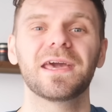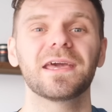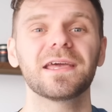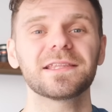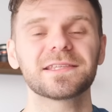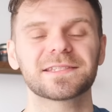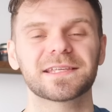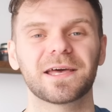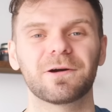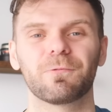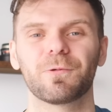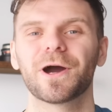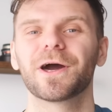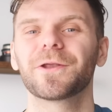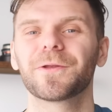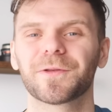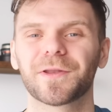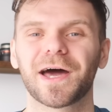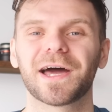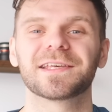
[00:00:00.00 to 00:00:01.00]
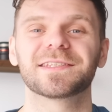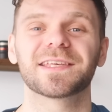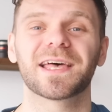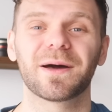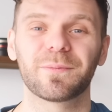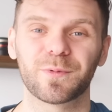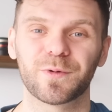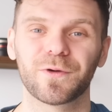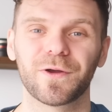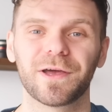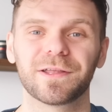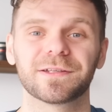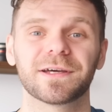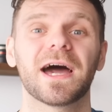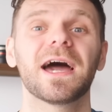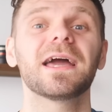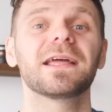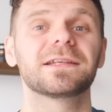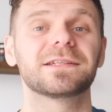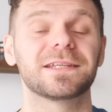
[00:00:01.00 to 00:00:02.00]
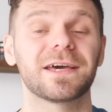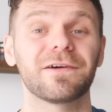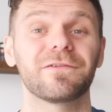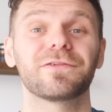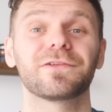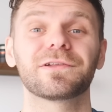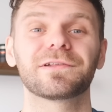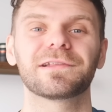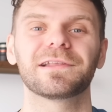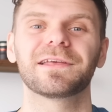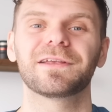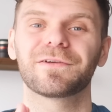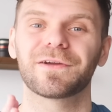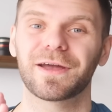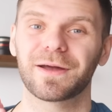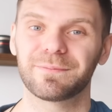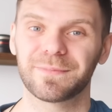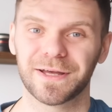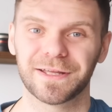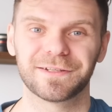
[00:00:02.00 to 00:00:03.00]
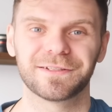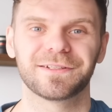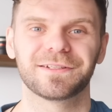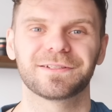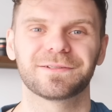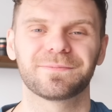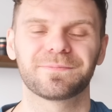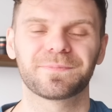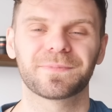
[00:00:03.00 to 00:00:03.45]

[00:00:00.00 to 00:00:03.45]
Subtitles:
It's a very nice upgrade, I definitely recommend it.